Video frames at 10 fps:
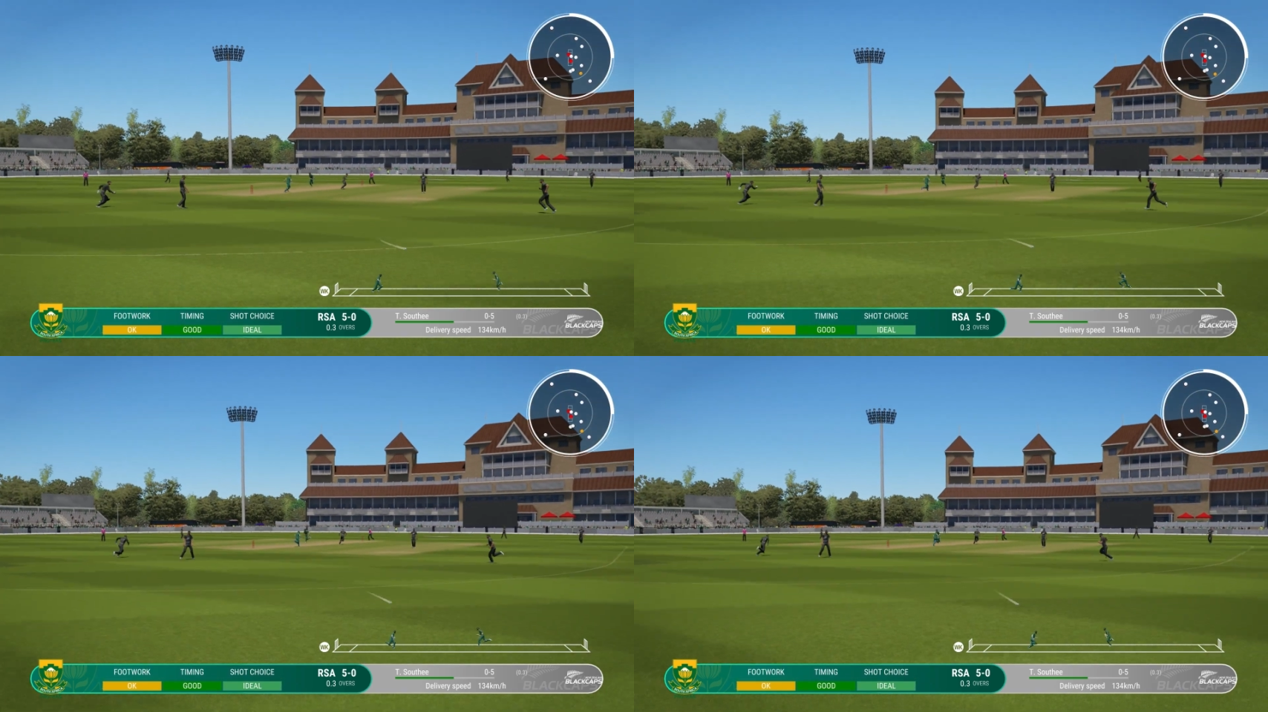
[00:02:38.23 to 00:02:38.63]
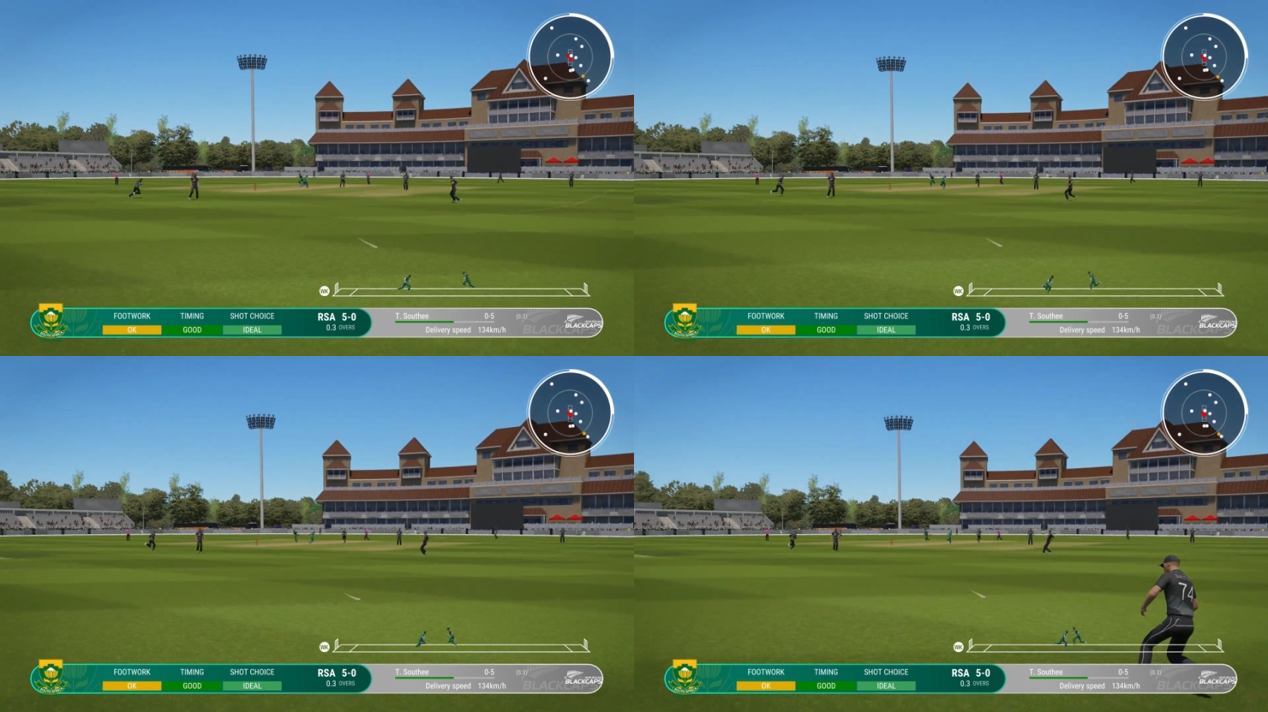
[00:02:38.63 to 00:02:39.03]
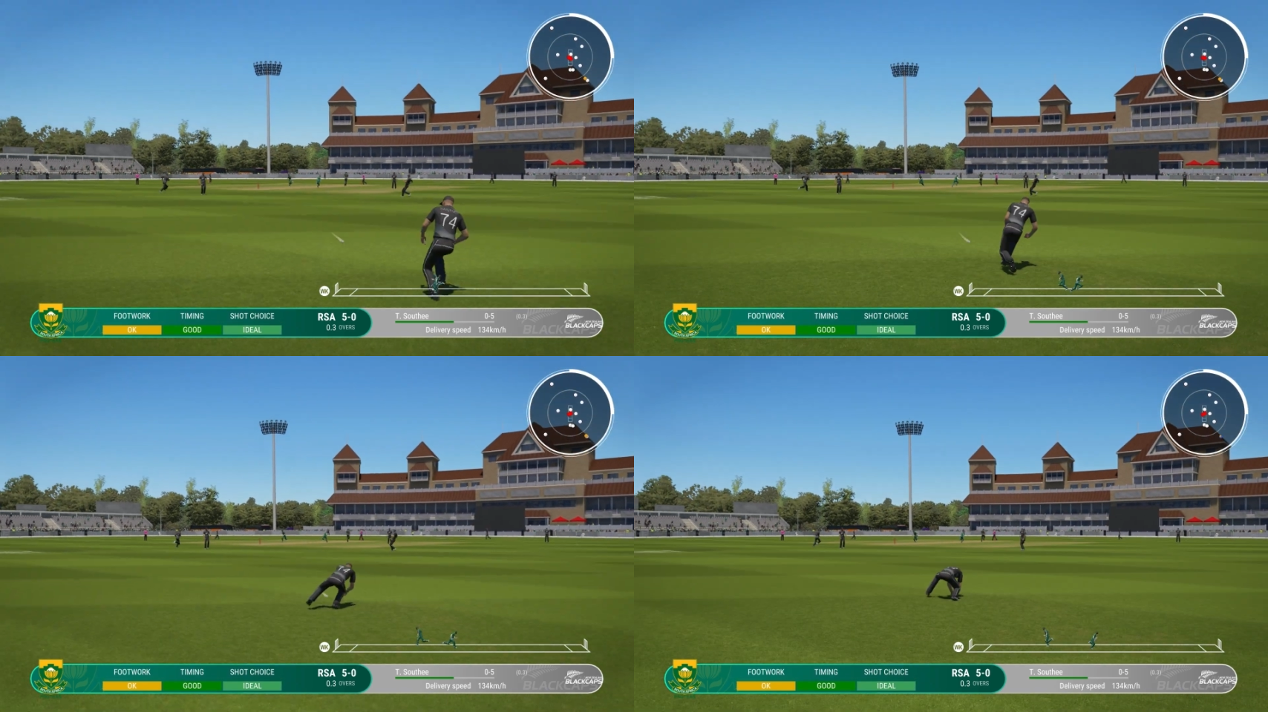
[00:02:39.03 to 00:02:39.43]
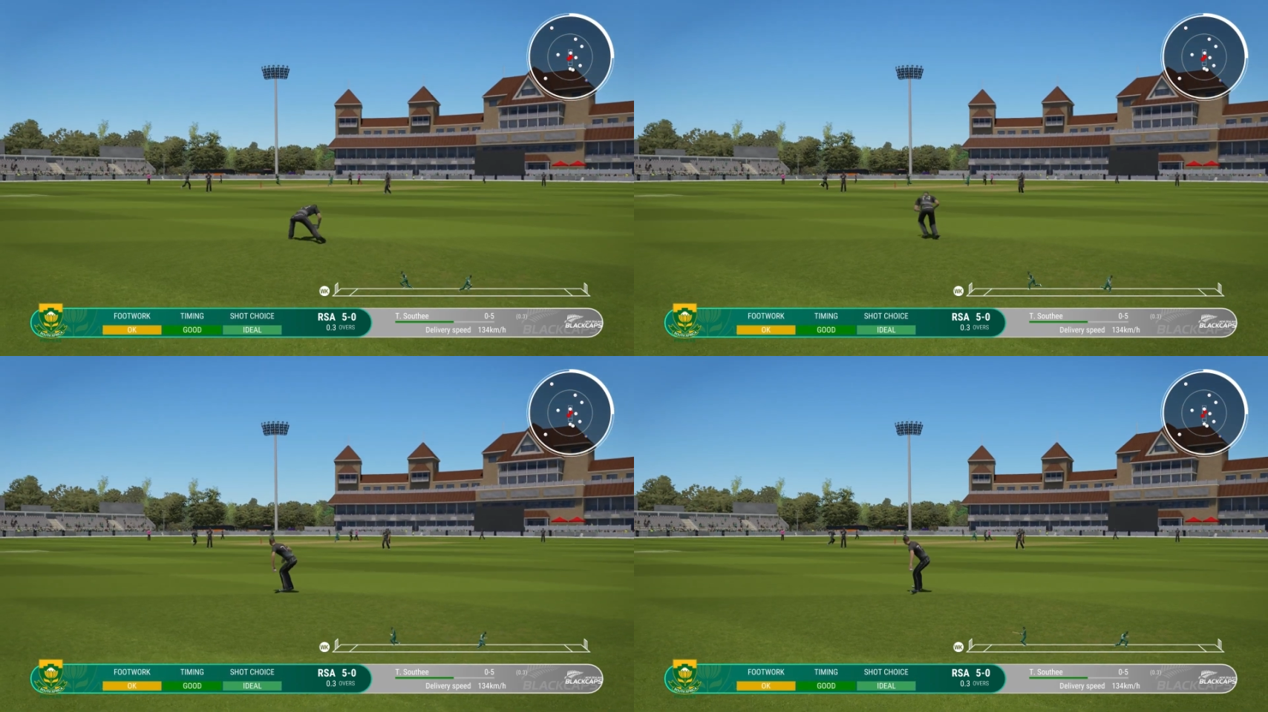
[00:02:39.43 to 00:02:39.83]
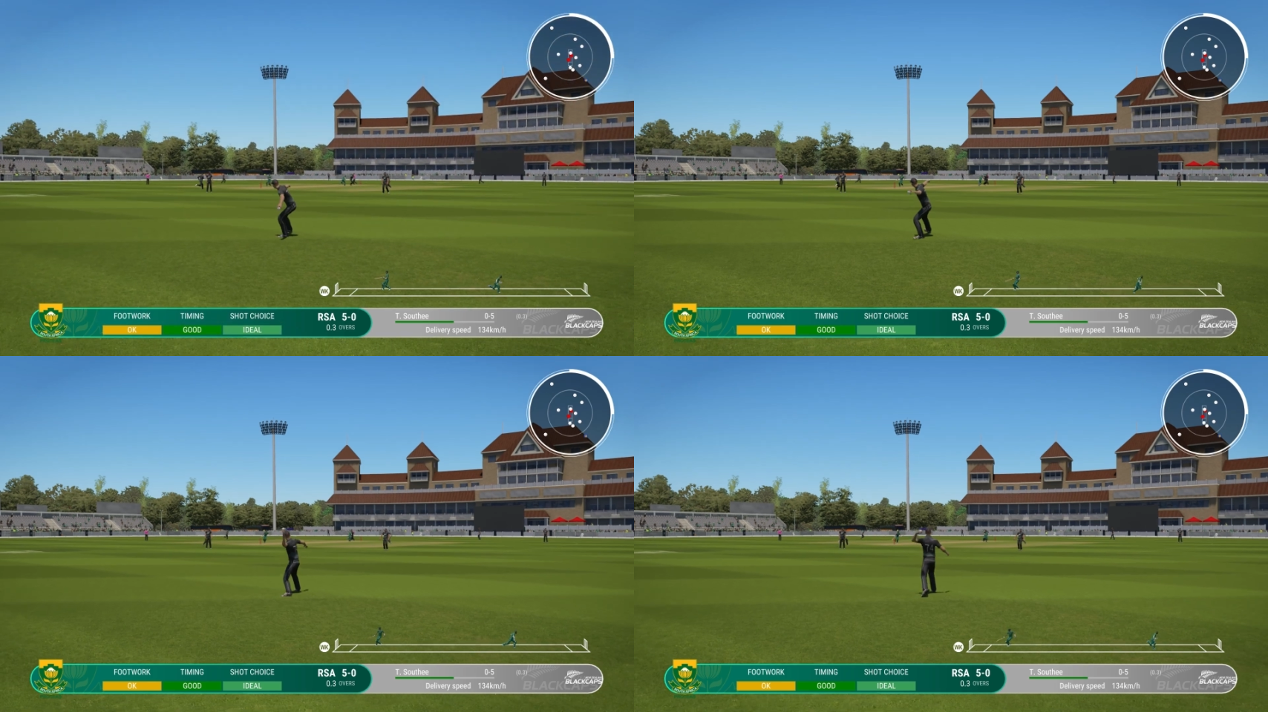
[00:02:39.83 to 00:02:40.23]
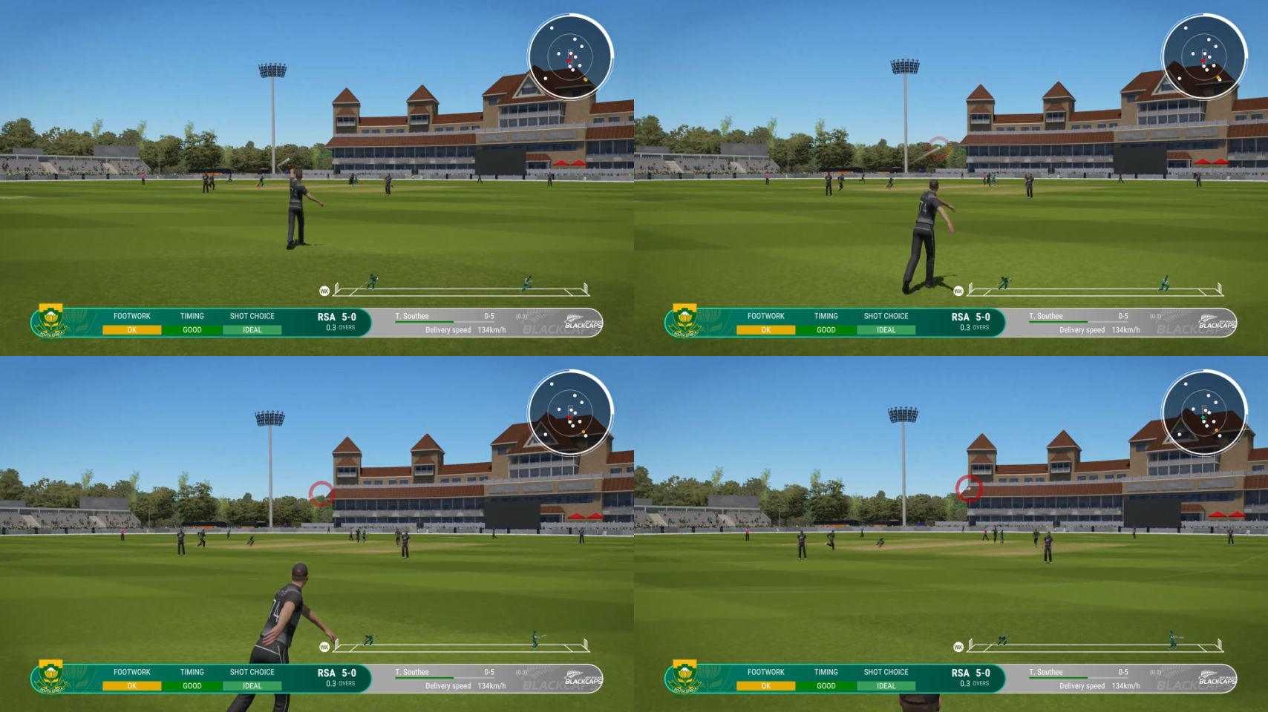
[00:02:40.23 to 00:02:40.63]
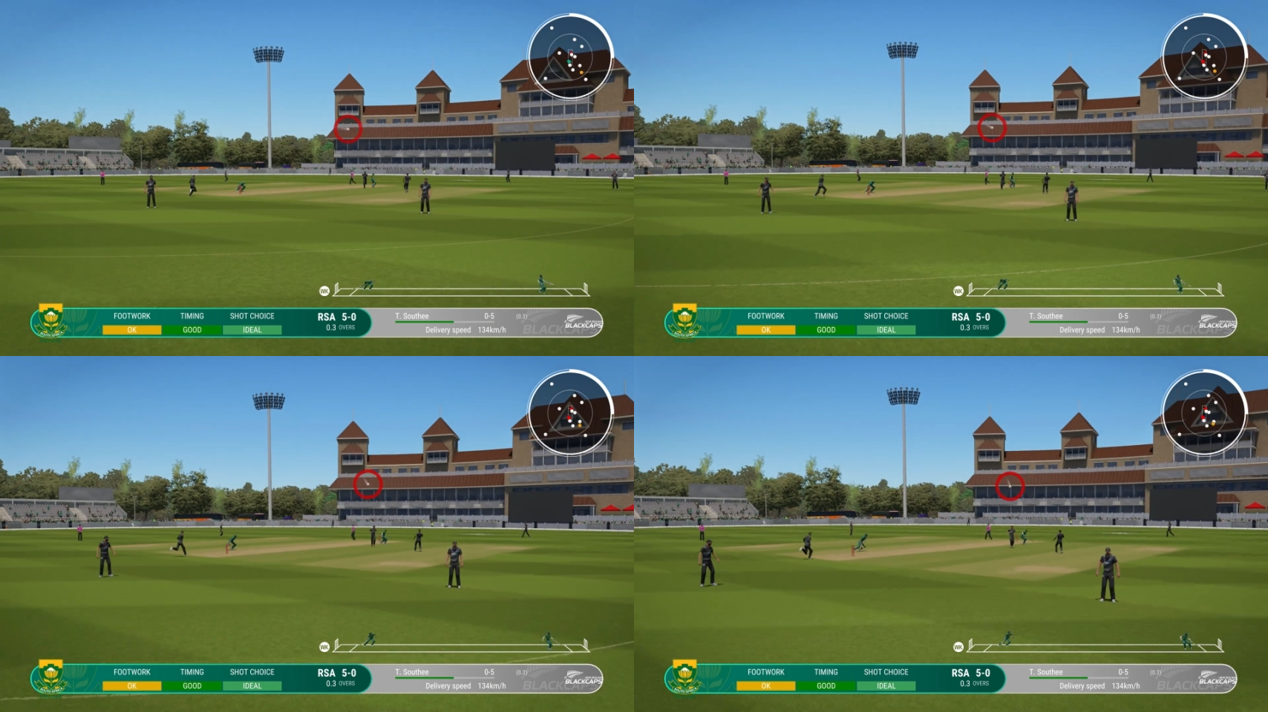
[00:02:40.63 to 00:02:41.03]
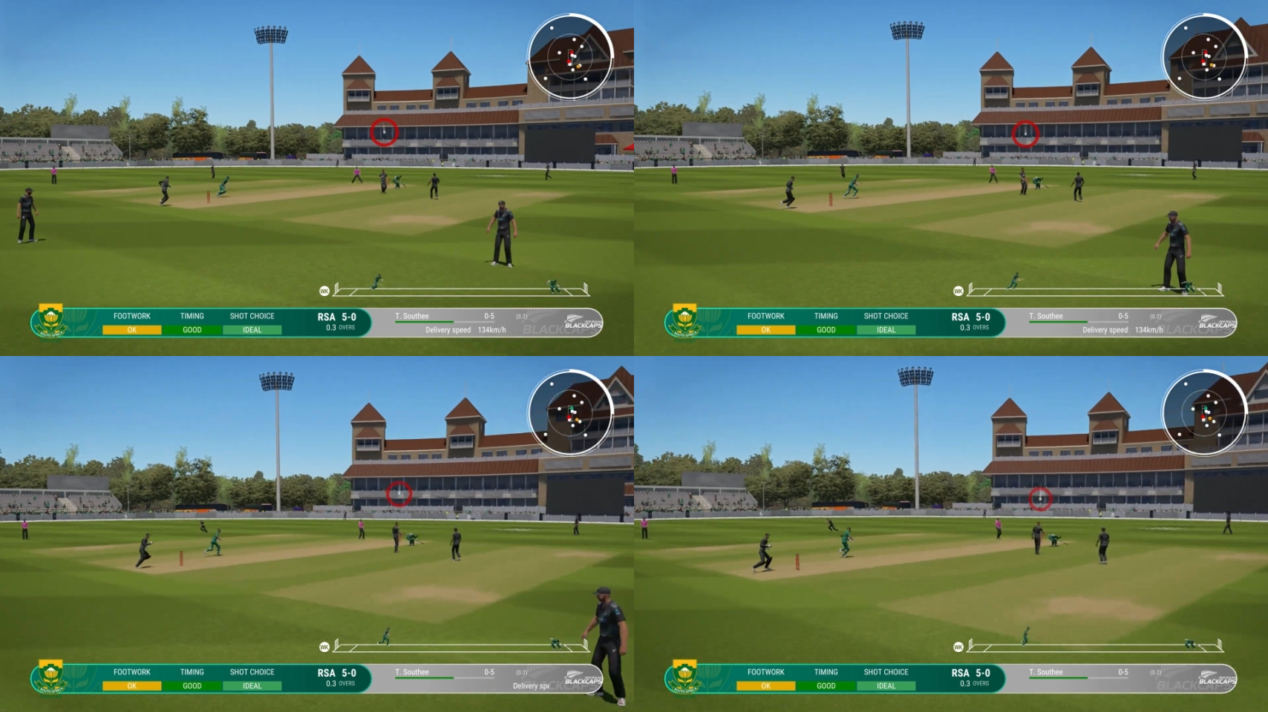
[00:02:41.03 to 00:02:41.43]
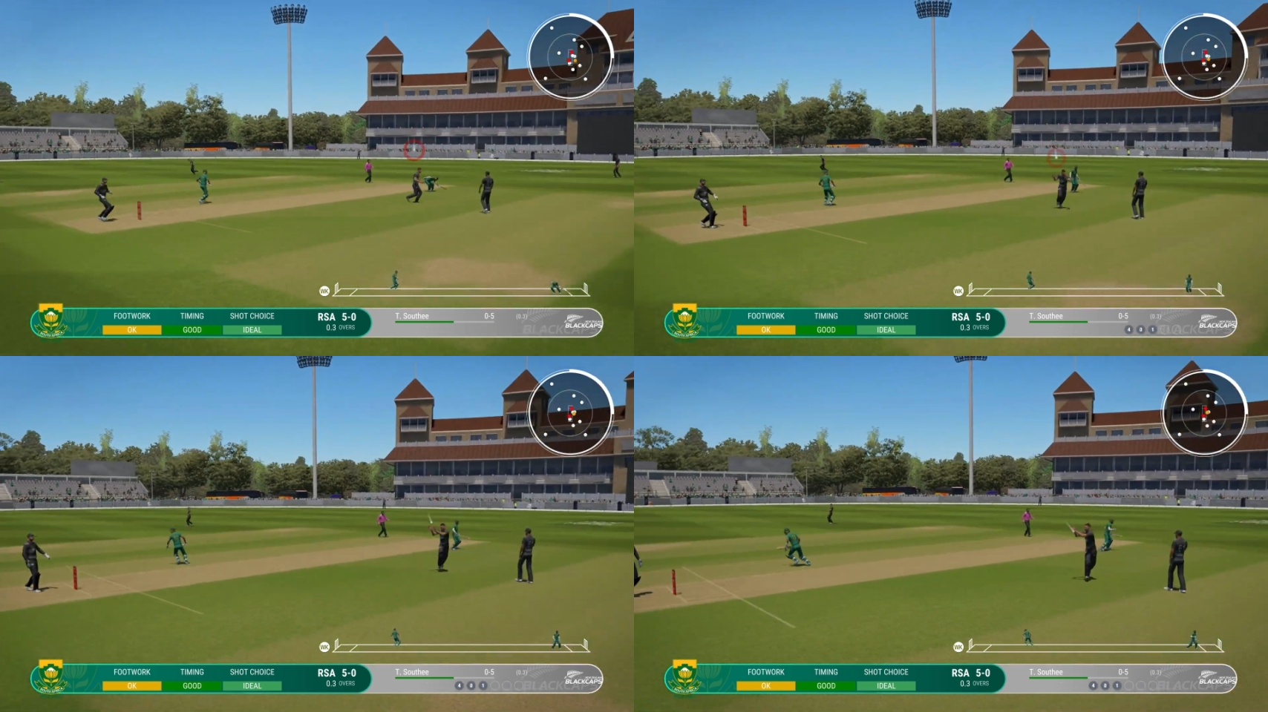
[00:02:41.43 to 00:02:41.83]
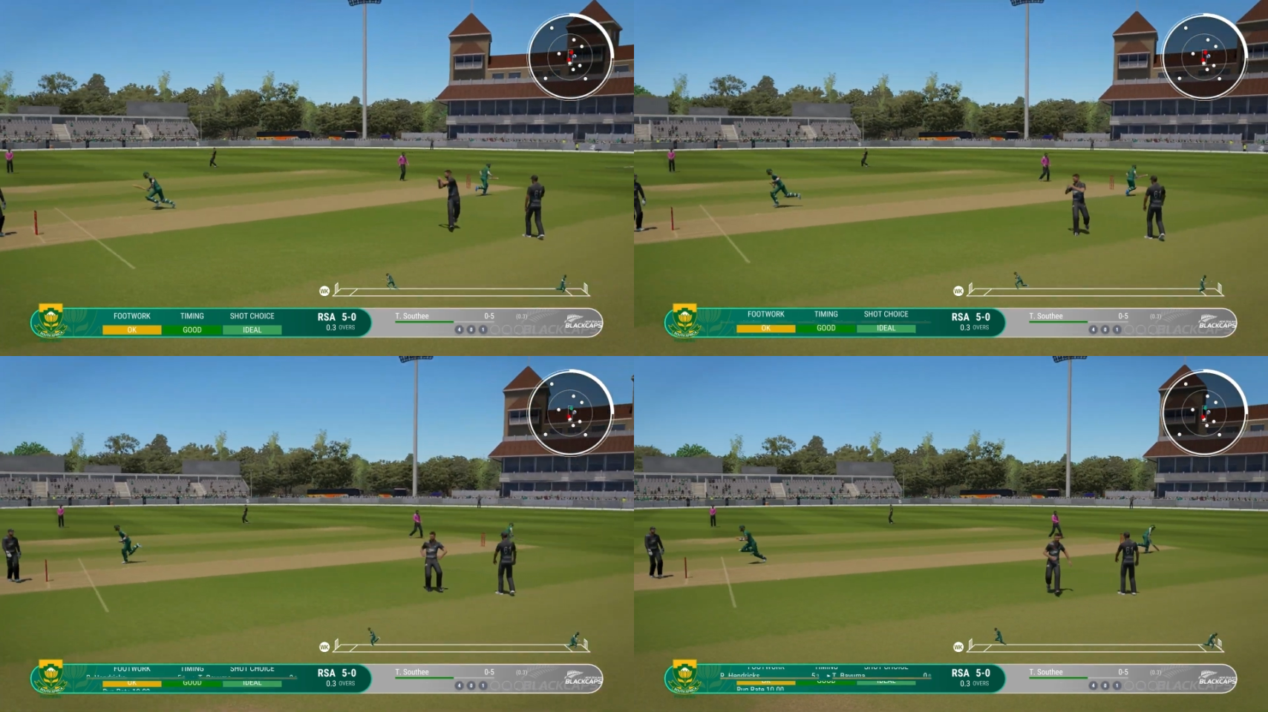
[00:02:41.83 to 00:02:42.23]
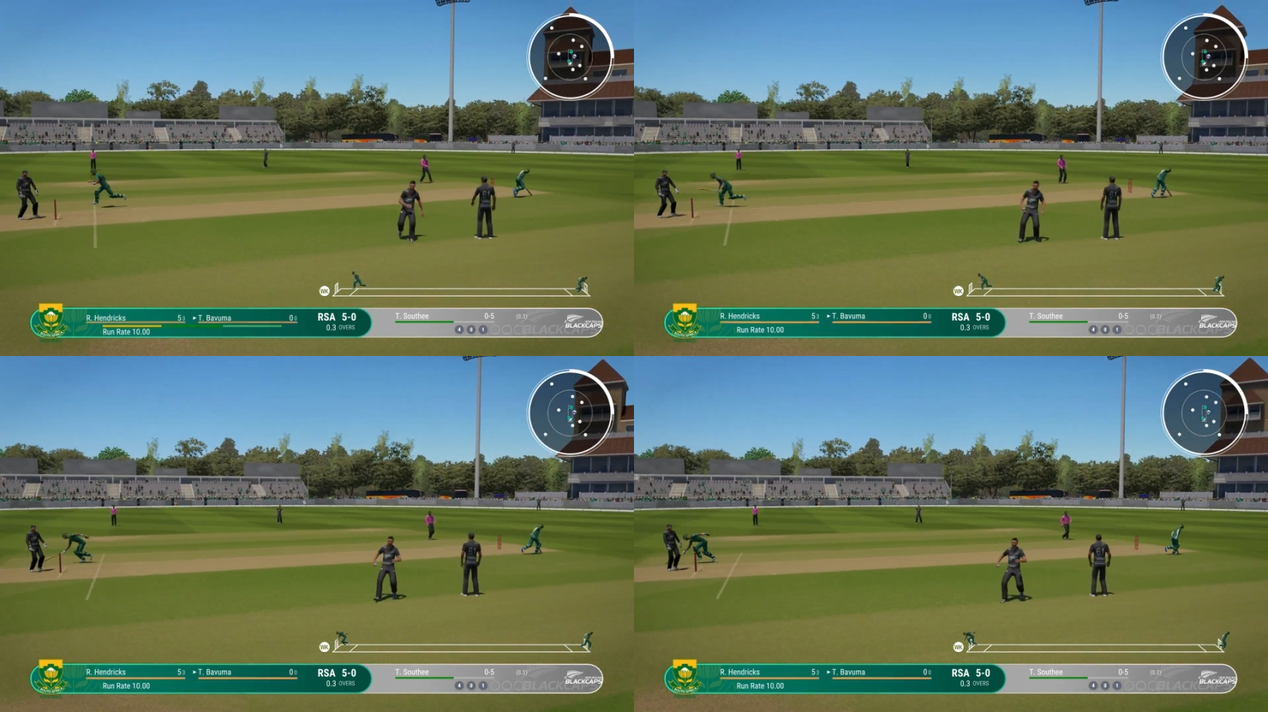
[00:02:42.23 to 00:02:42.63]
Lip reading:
No face is visible, so there are no lips to read.